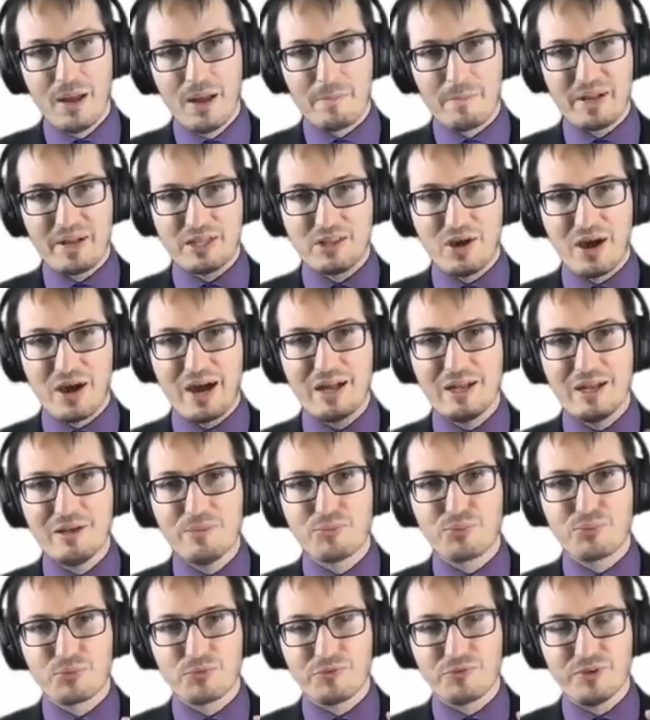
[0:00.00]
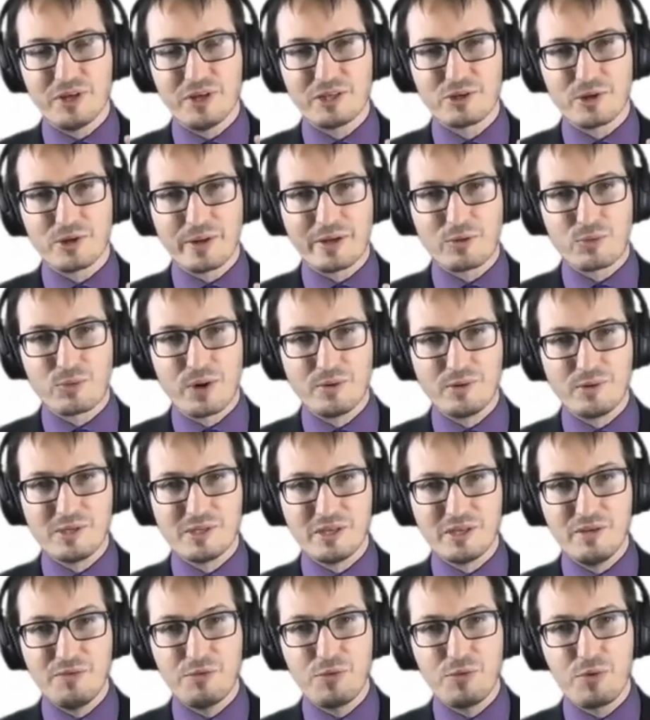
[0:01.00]
but the highly filtering
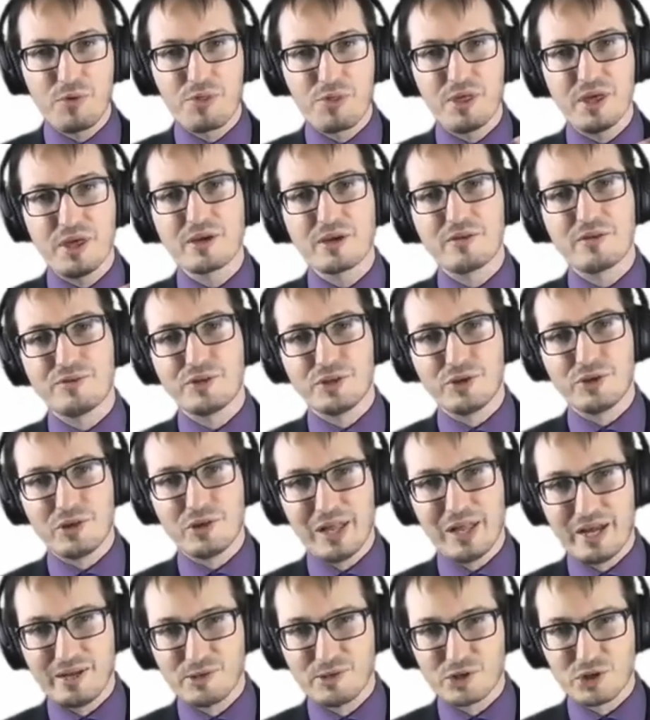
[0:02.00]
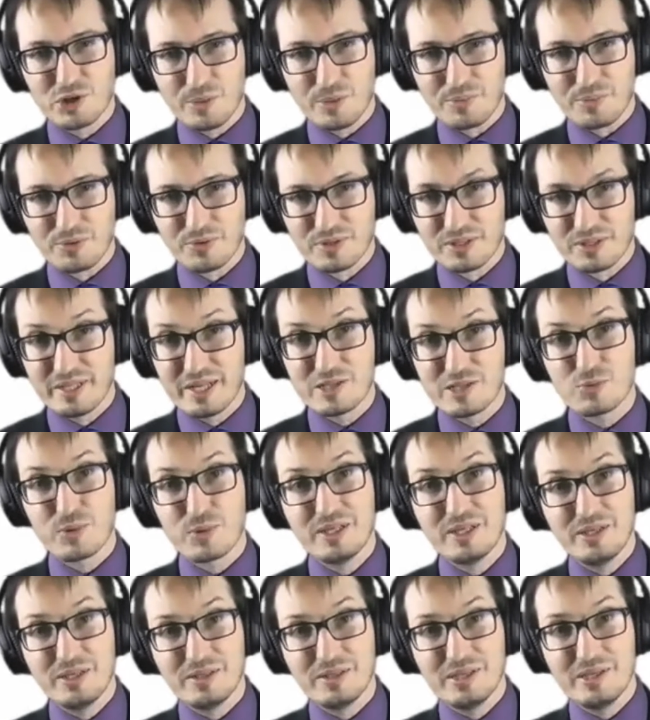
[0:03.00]
queries, if you think of an online shop, that's
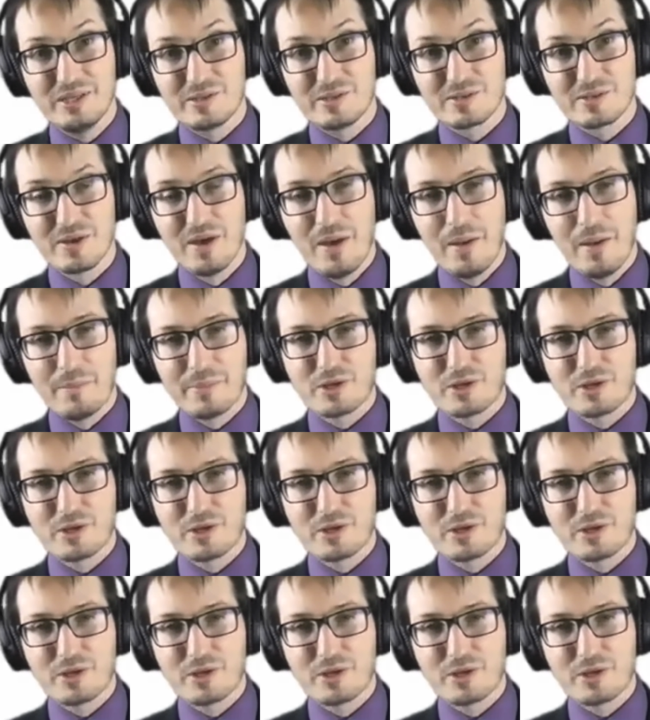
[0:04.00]
what it needs.